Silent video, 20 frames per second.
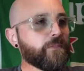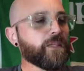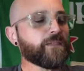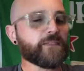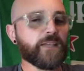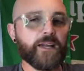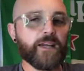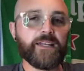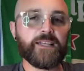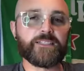
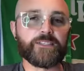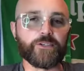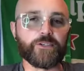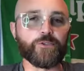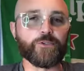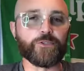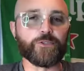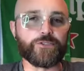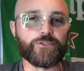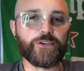That is a
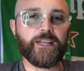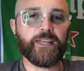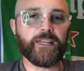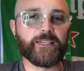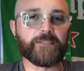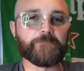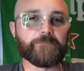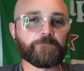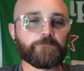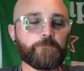good
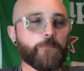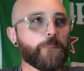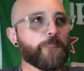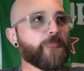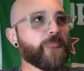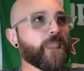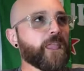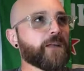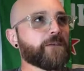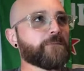drink.
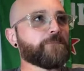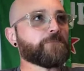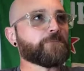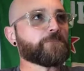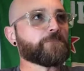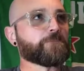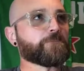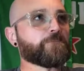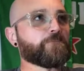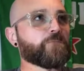
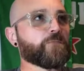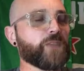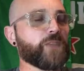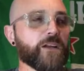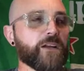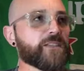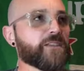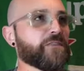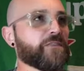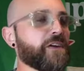
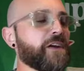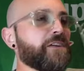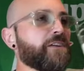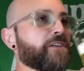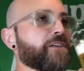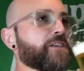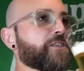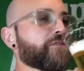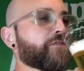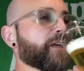That is a very
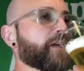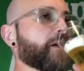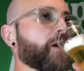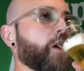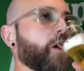nice drink.